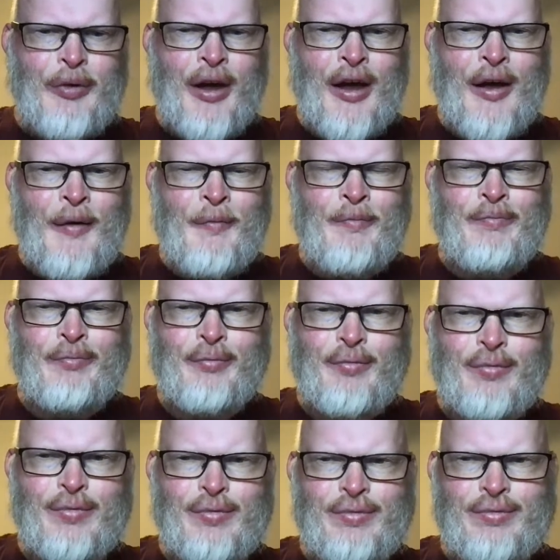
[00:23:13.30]

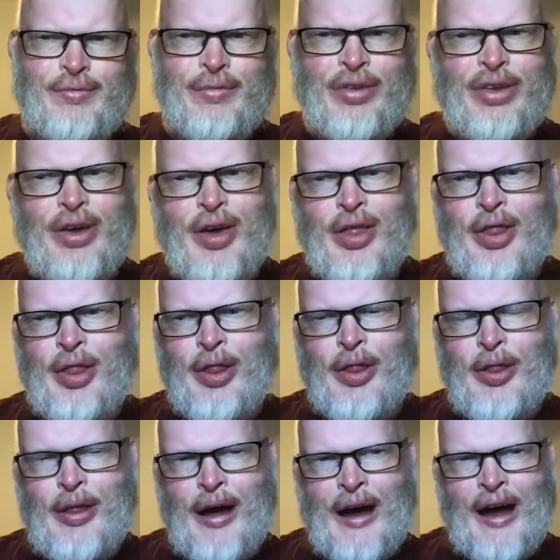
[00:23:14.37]

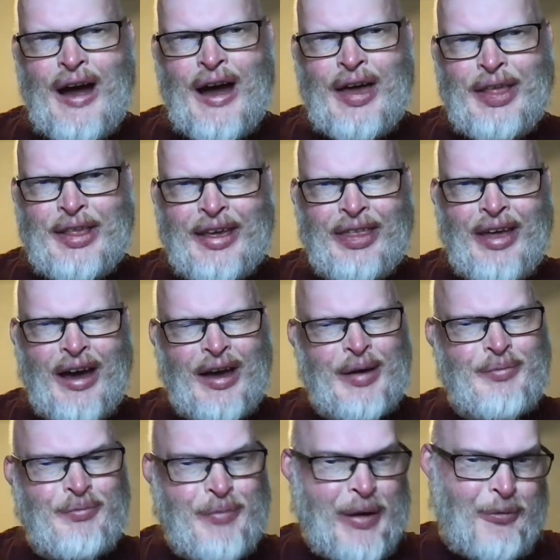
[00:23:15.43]
I think that
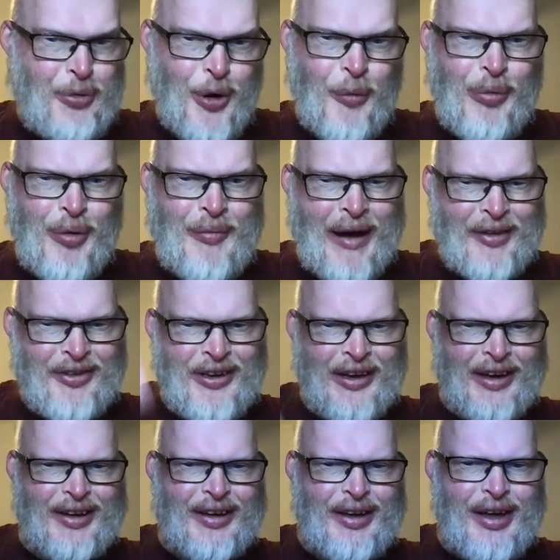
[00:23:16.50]
can be
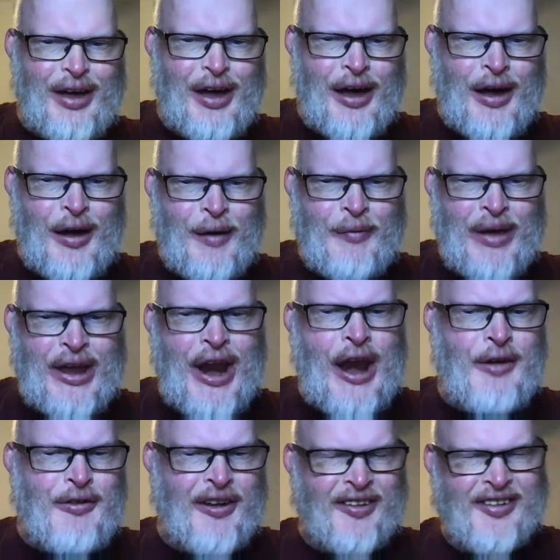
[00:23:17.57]
problematic in and
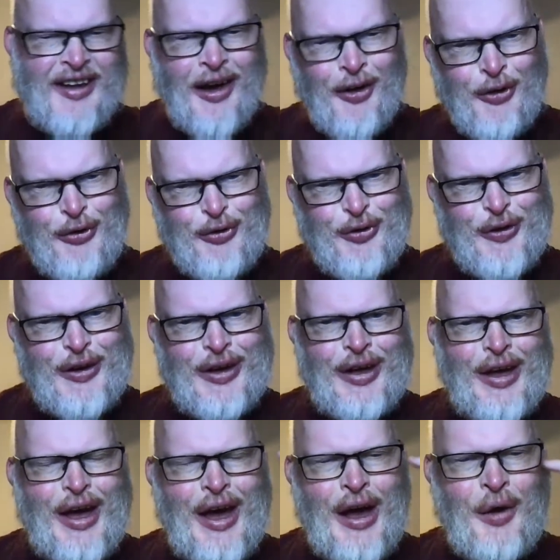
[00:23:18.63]
of itself.
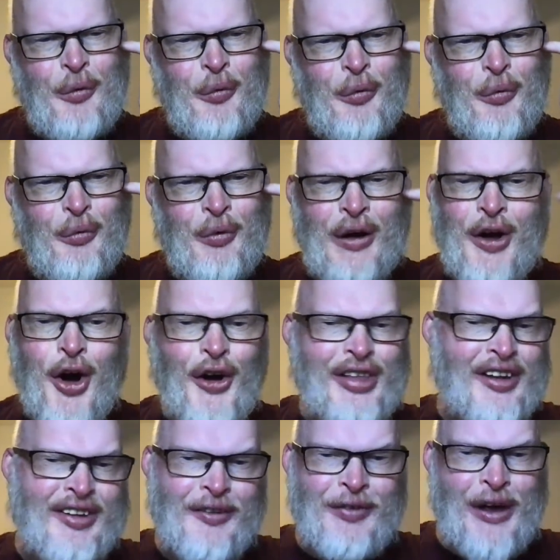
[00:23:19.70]

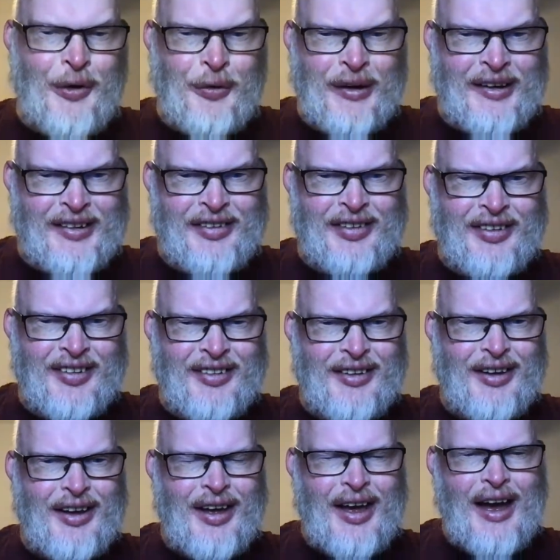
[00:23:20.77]
Regardless of their reasons,
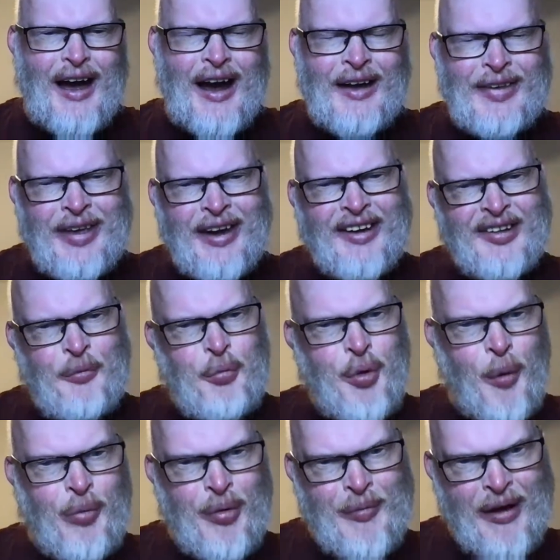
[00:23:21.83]
I think it's a
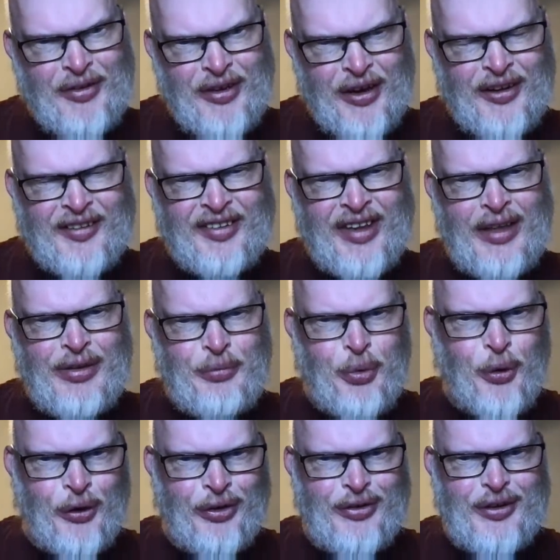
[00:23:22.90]
problematic
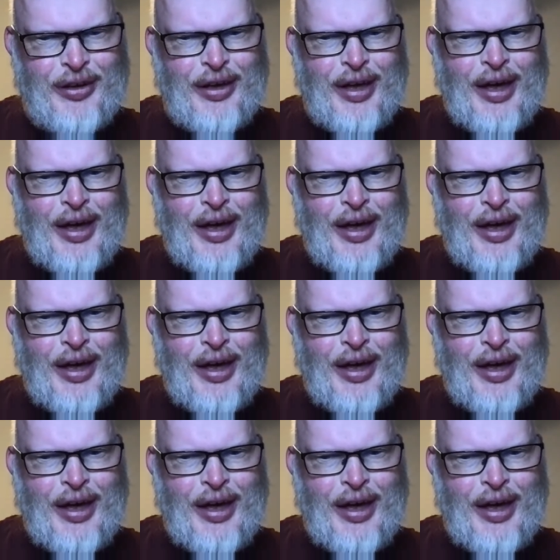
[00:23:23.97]
standpoint.